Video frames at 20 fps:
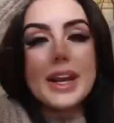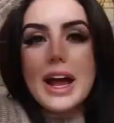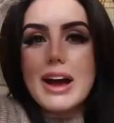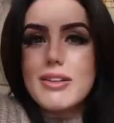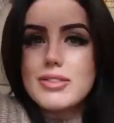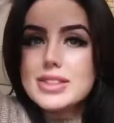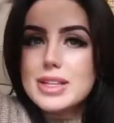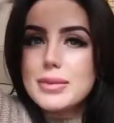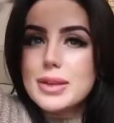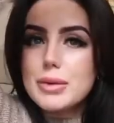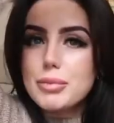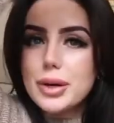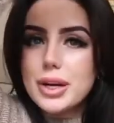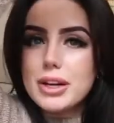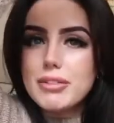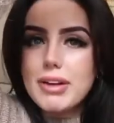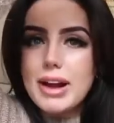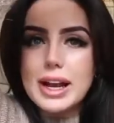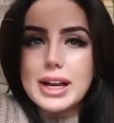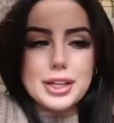Now for something
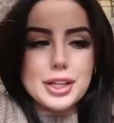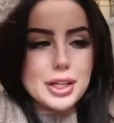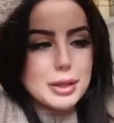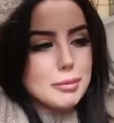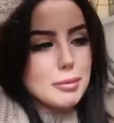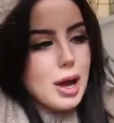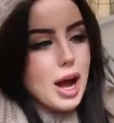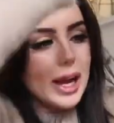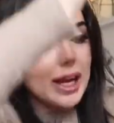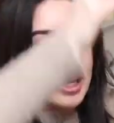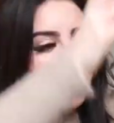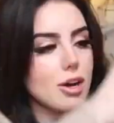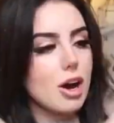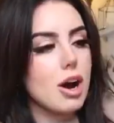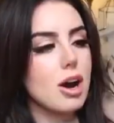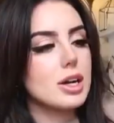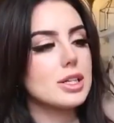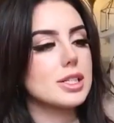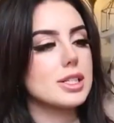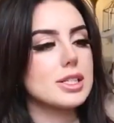pretty random, I
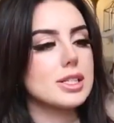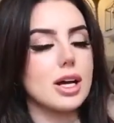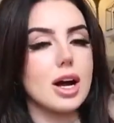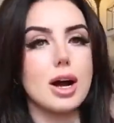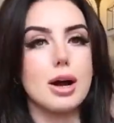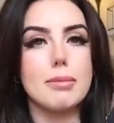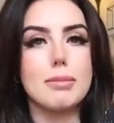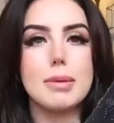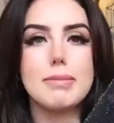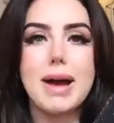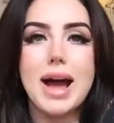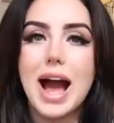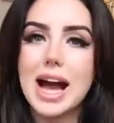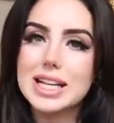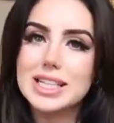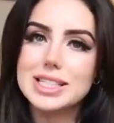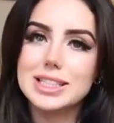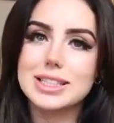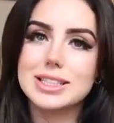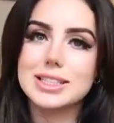got some
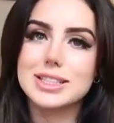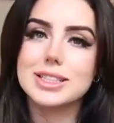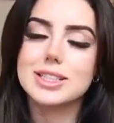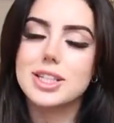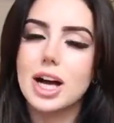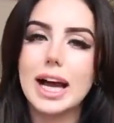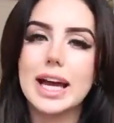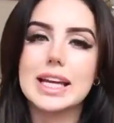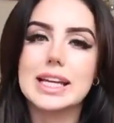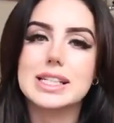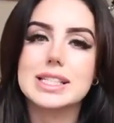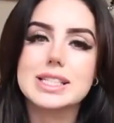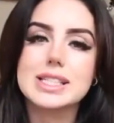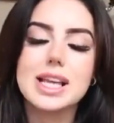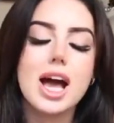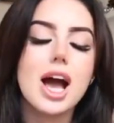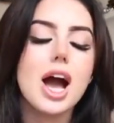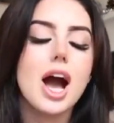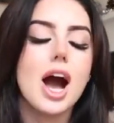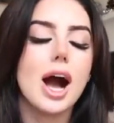patterned
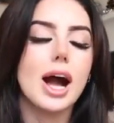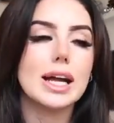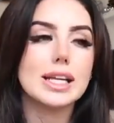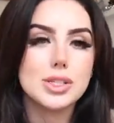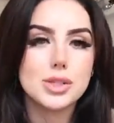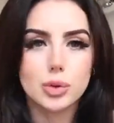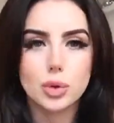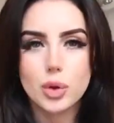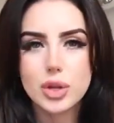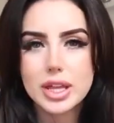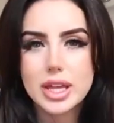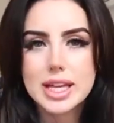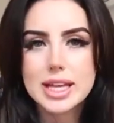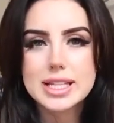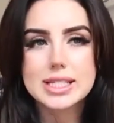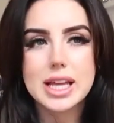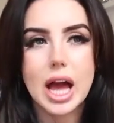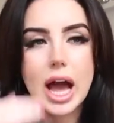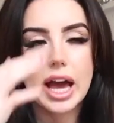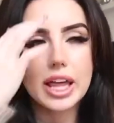tights. I saw
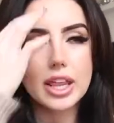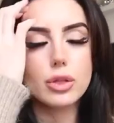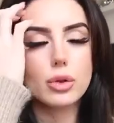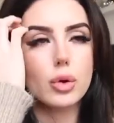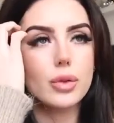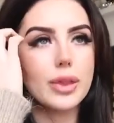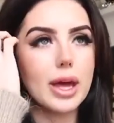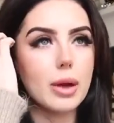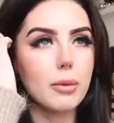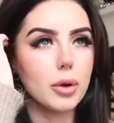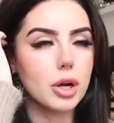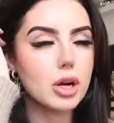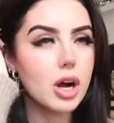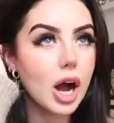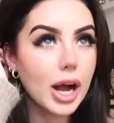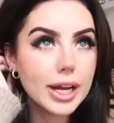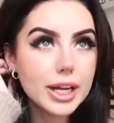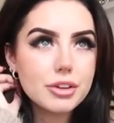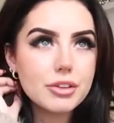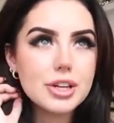these. I thought they were
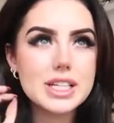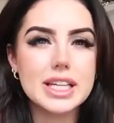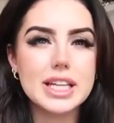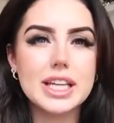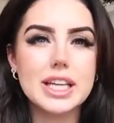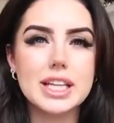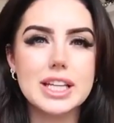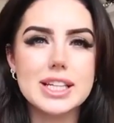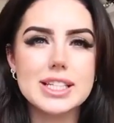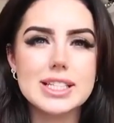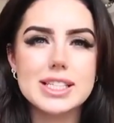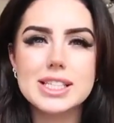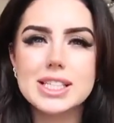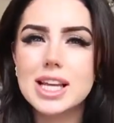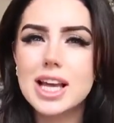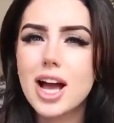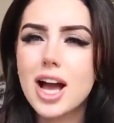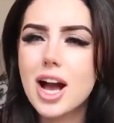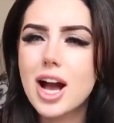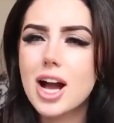kind of ridiculous,
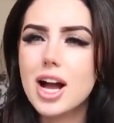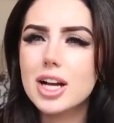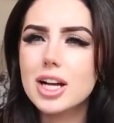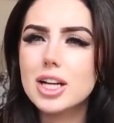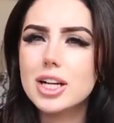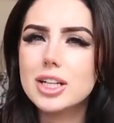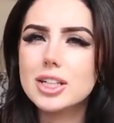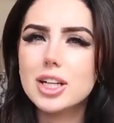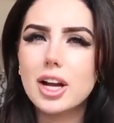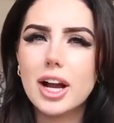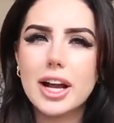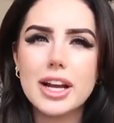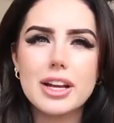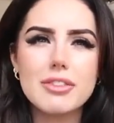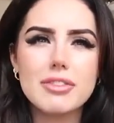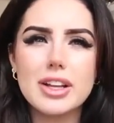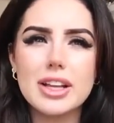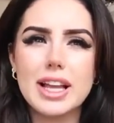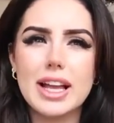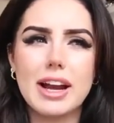kind
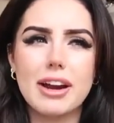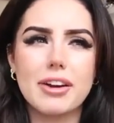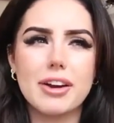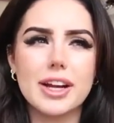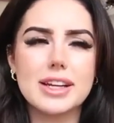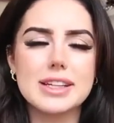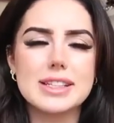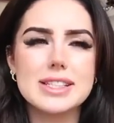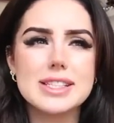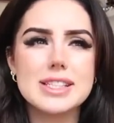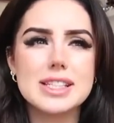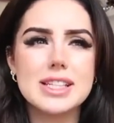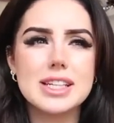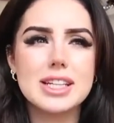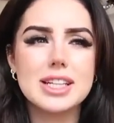of hilarious,